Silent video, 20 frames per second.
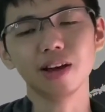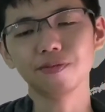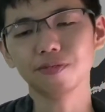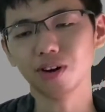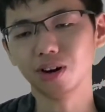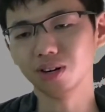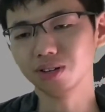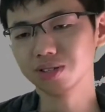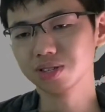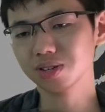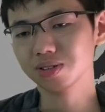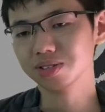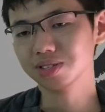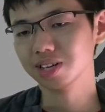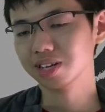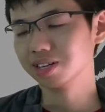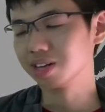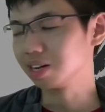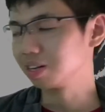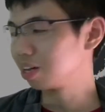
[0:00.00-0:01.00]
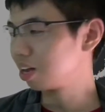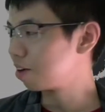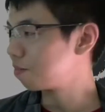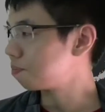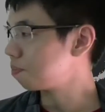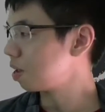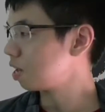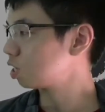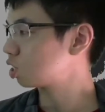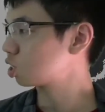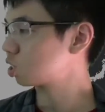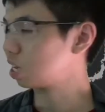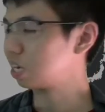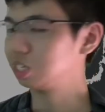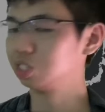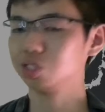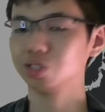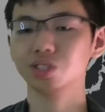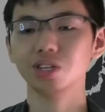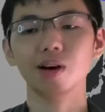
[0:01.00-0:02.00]
They've also said that they have made
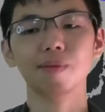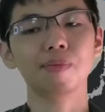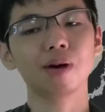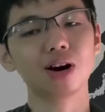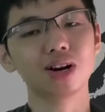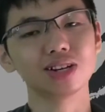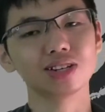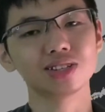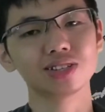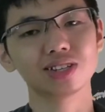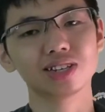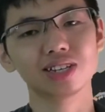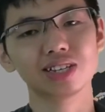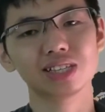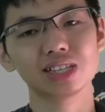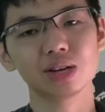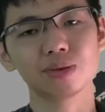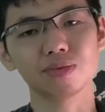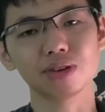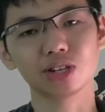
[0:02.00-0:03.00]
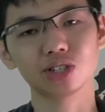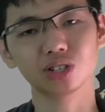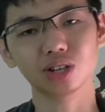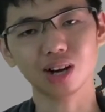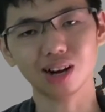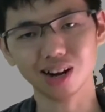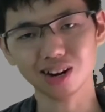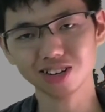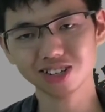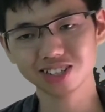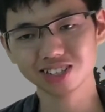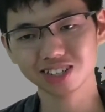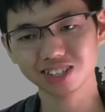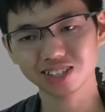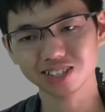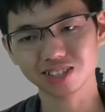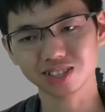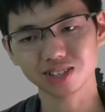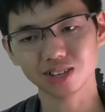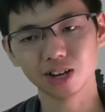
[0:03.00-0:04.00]
changes to their policies in which
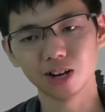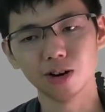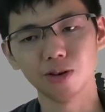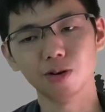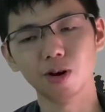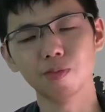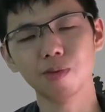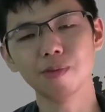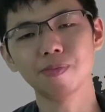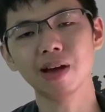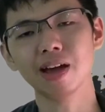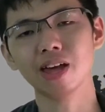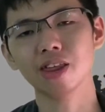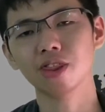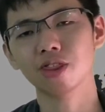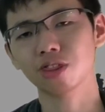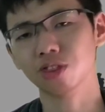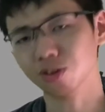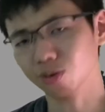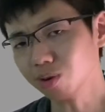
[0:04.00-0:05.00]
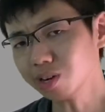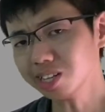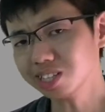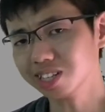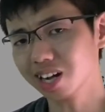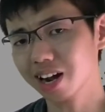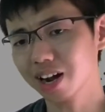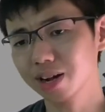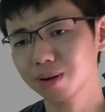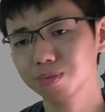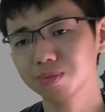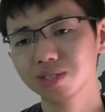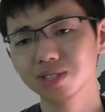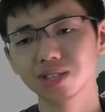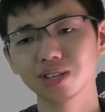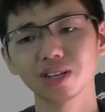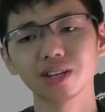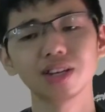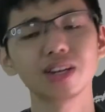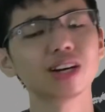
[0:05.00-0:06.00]
artists will be paid 3
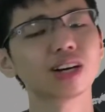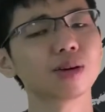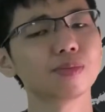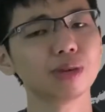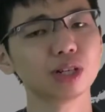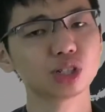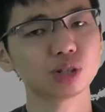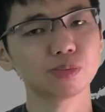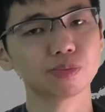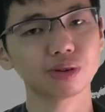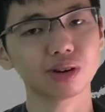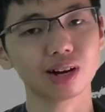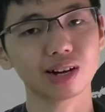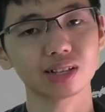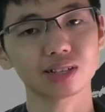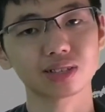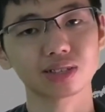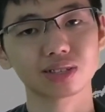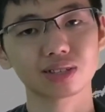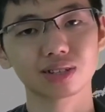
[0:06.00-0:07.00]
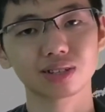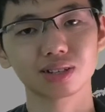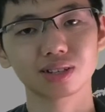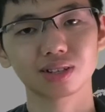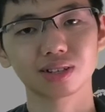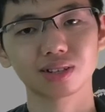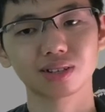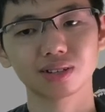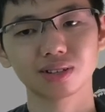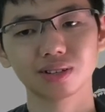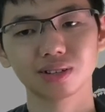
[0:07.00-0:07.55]
times their commission price.